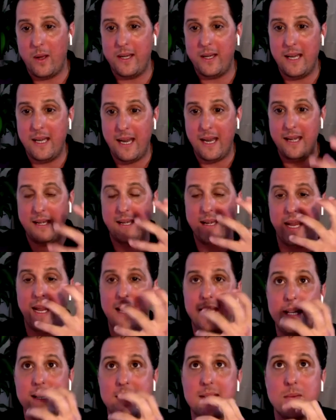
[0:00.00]
And
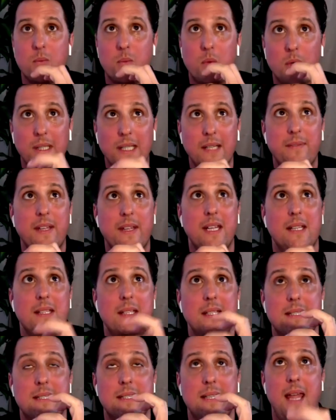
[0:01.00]
it's, we're living in
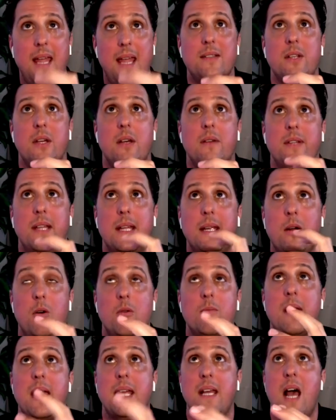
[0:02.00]
this sense of like, oh
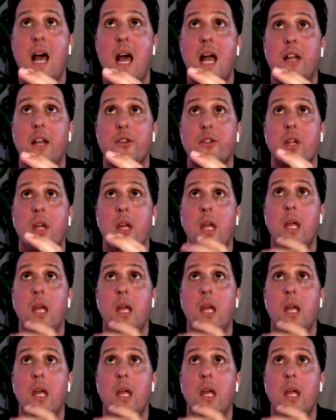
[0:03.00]
my gosh,